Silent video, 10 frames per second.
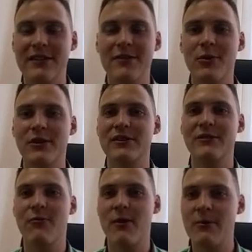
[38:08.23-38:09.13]
It was
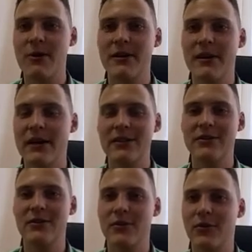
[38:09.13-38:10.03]
very nice
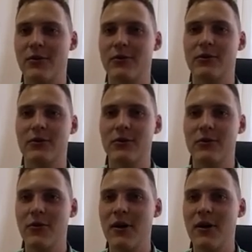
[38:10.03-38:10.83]
to talk to you.